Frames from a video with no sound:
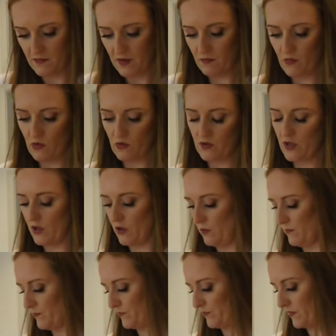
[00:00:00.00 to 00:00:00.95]
more dough.
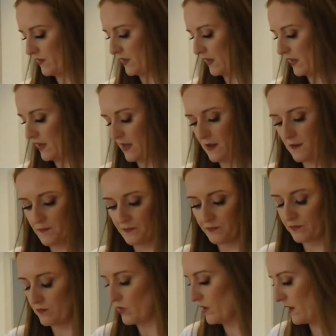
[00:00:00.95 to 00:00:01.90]
Okay,
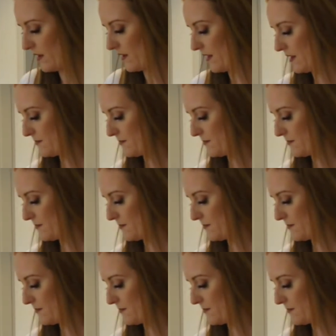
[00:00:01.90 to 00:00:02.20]
put that there.